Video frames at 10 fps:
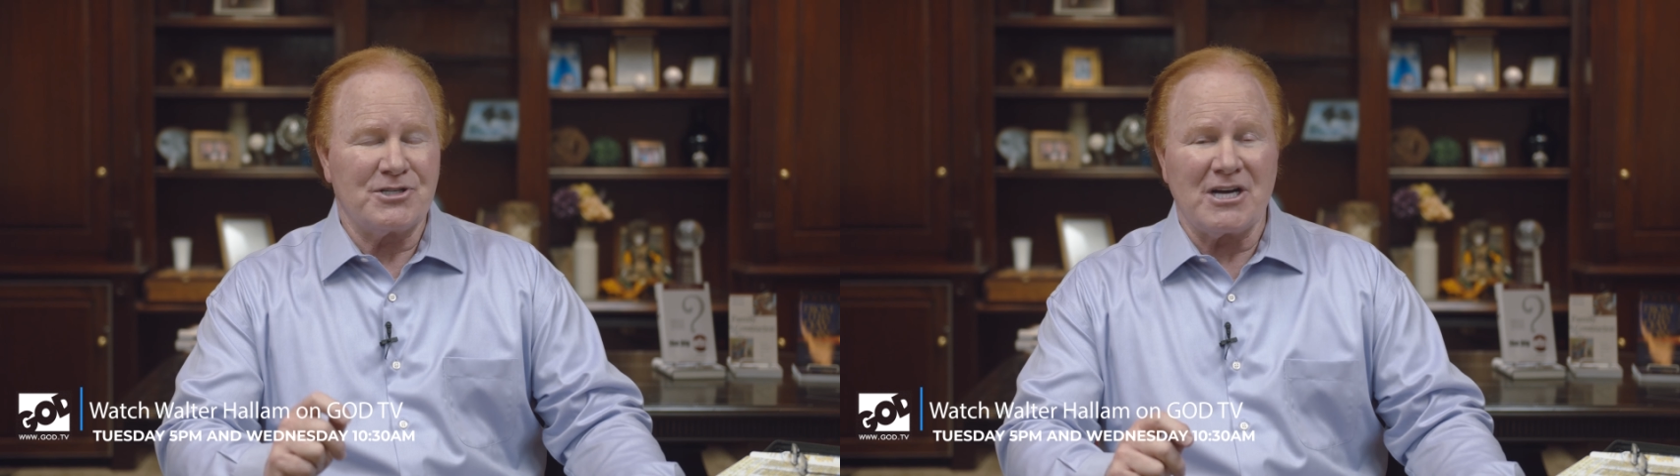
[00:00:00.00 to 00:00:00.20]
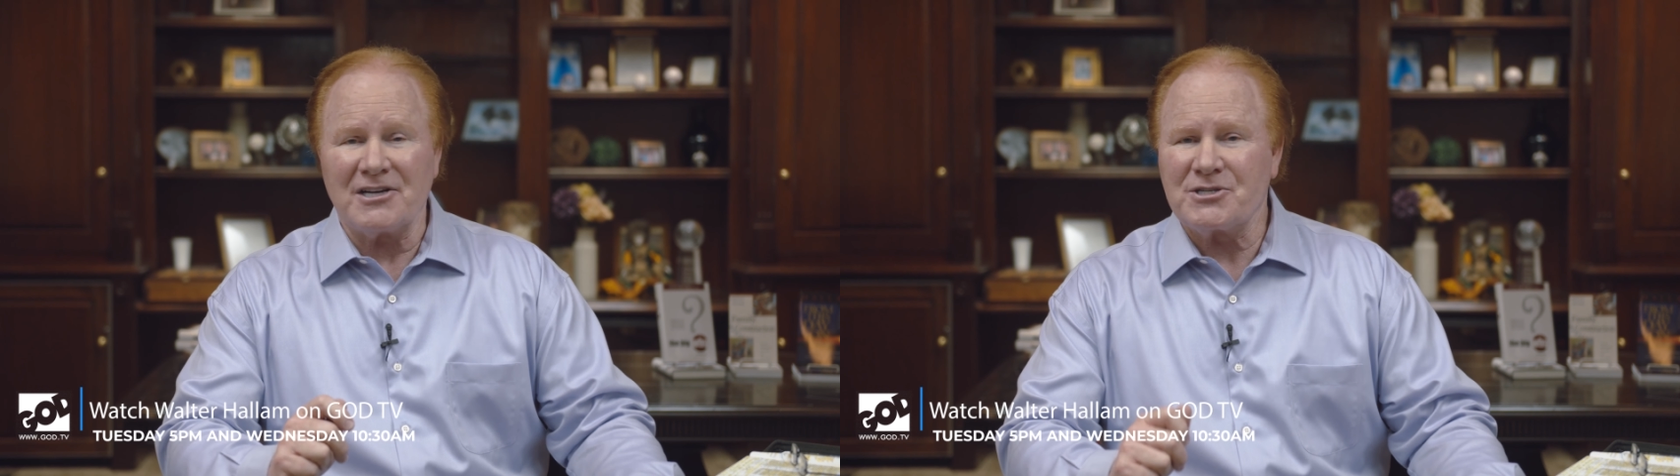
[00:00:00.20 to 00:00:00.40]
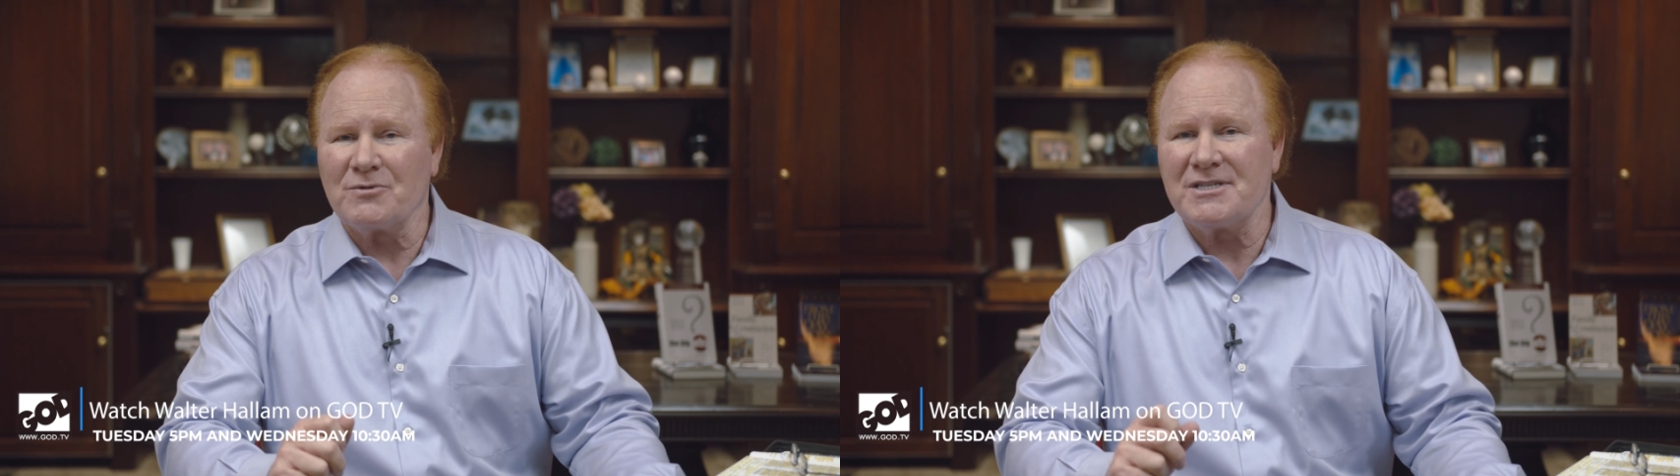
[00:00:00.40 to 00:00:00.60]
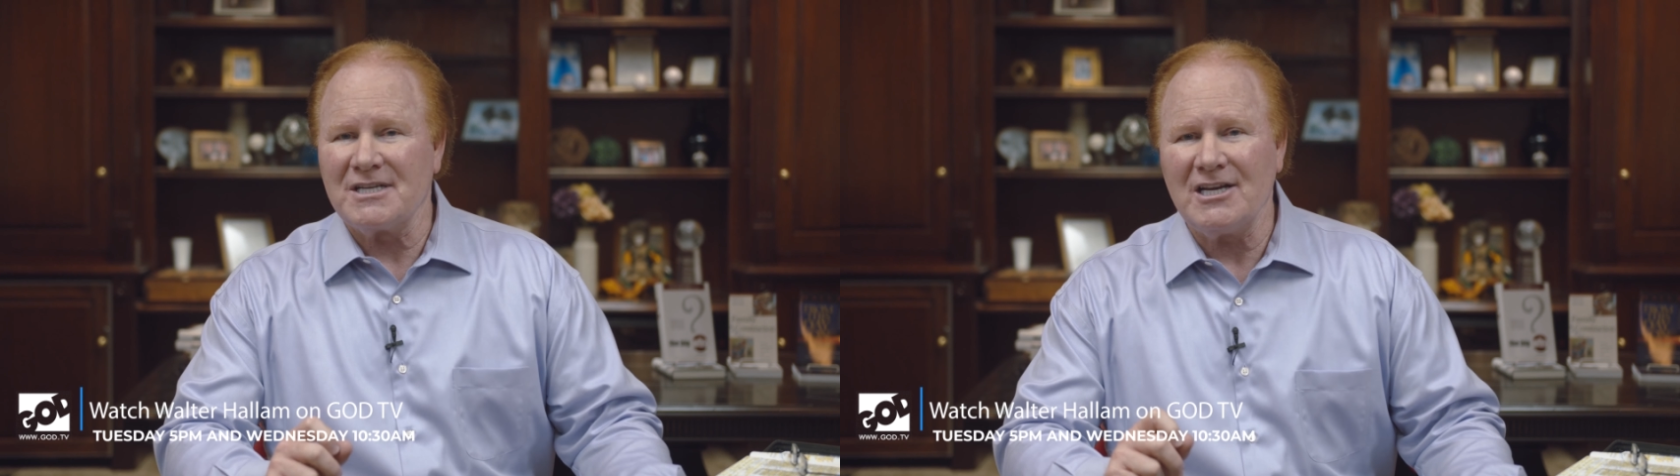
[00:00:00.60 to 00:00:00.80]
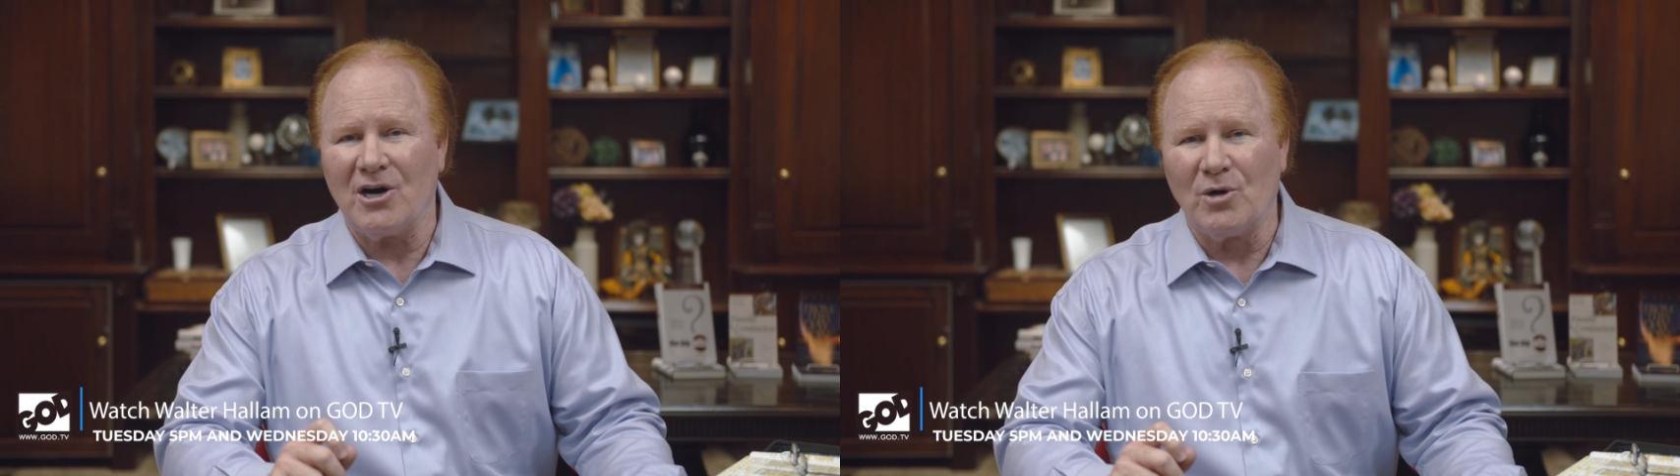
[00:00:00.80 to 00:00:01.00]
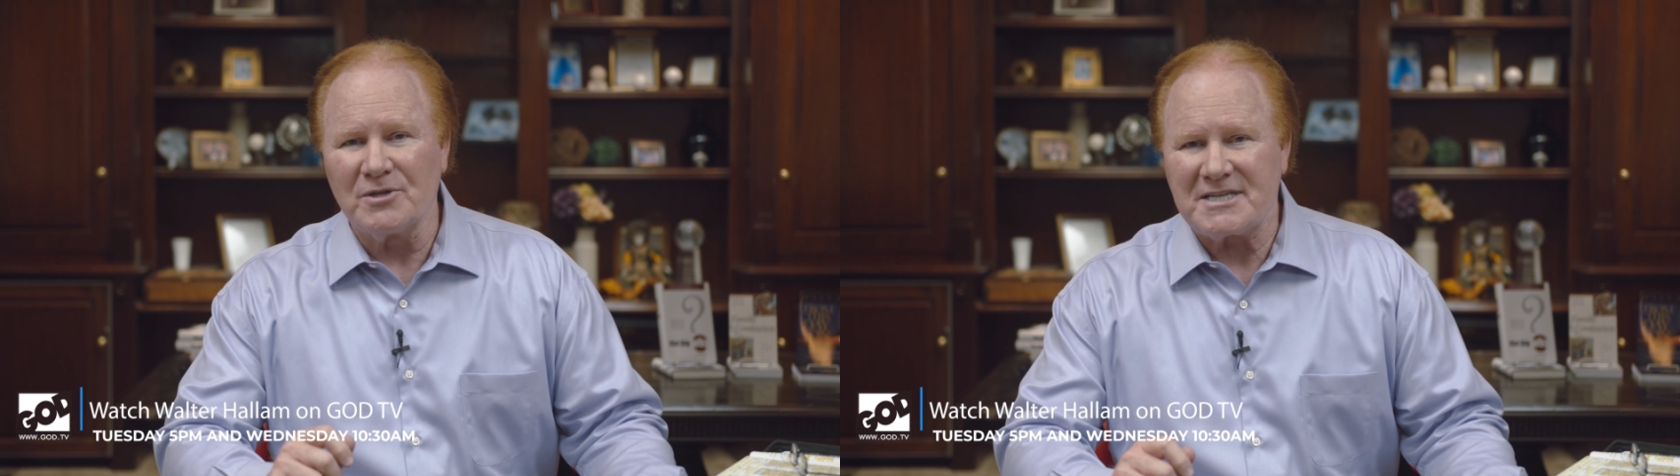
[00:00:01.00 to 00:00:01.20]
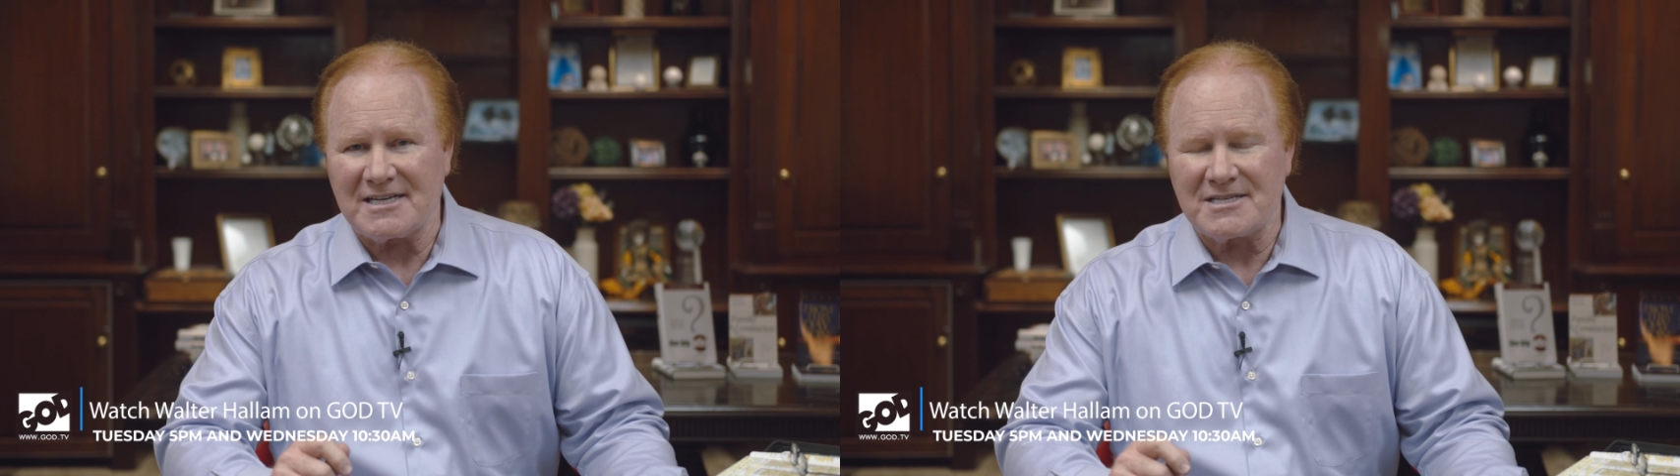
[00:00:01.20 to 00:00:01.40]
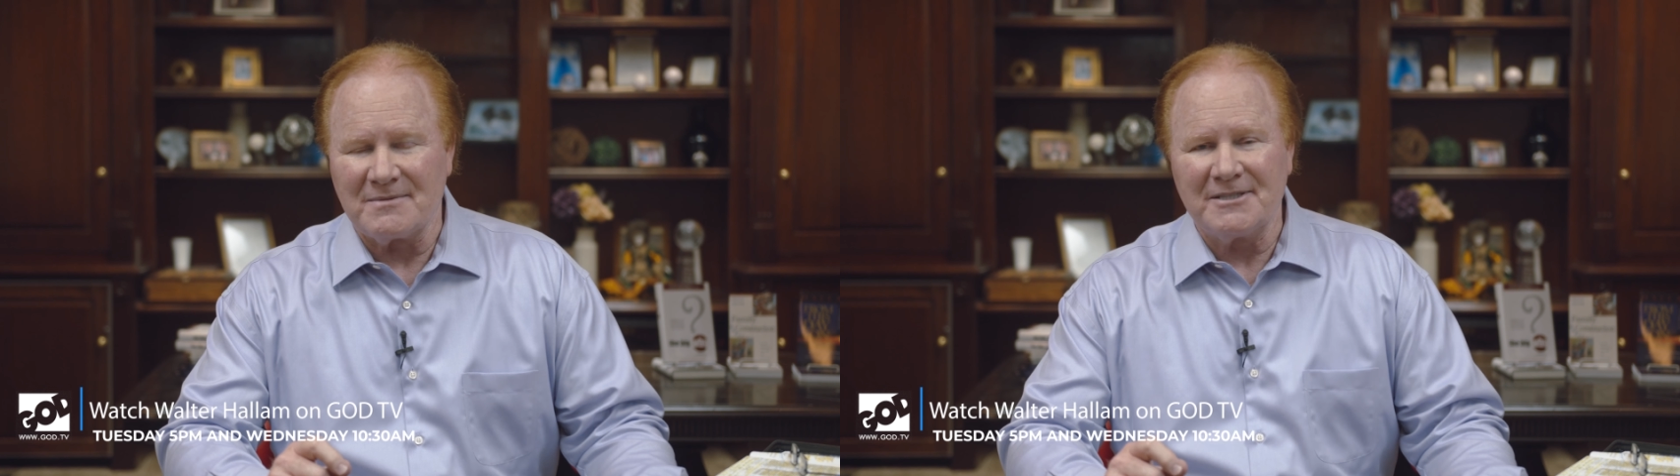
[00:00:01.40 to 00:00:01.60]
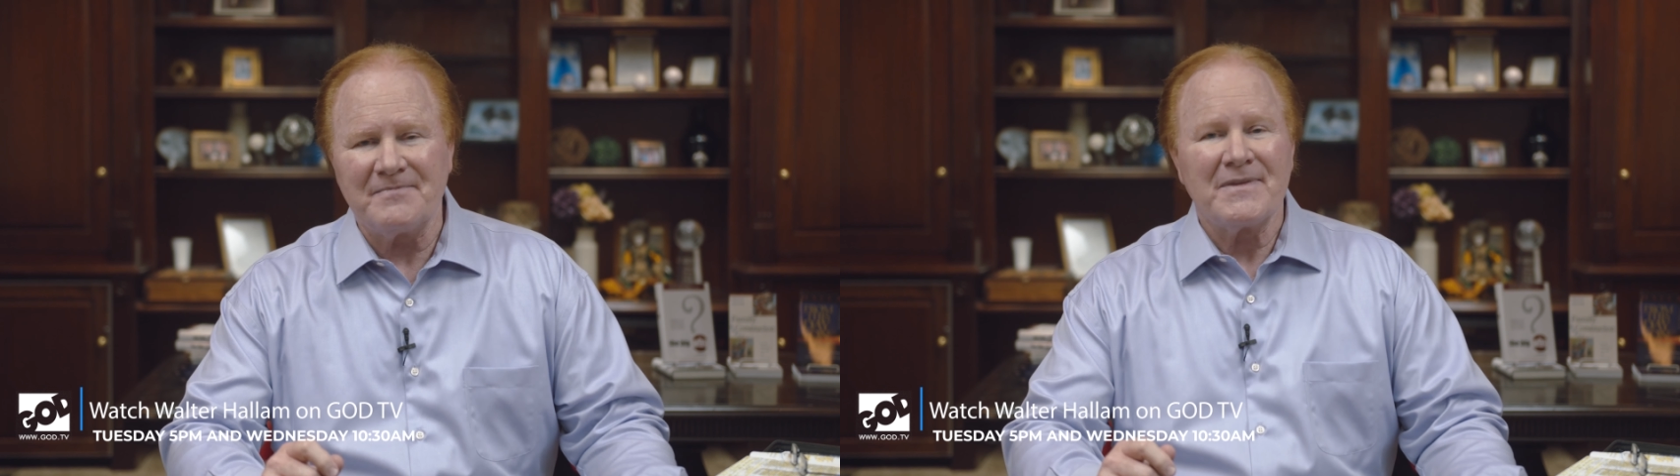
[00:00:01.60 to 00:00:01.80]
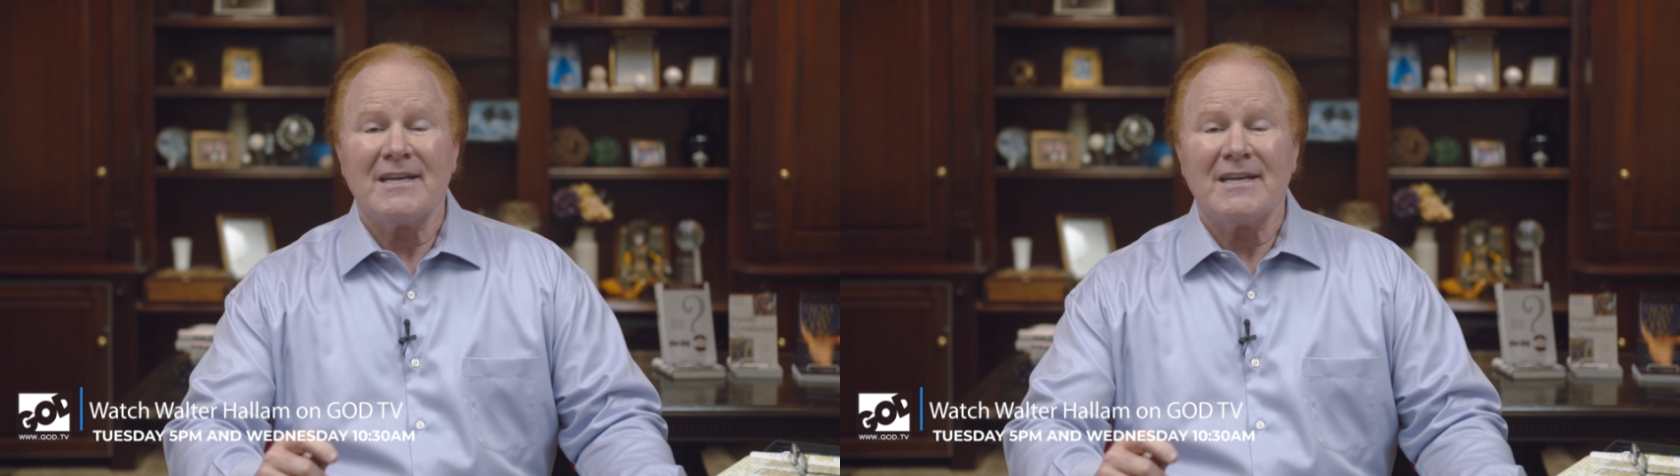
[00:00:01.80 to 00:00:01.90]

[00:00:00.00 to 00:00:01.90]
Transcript: Joshua is in the Old Testament.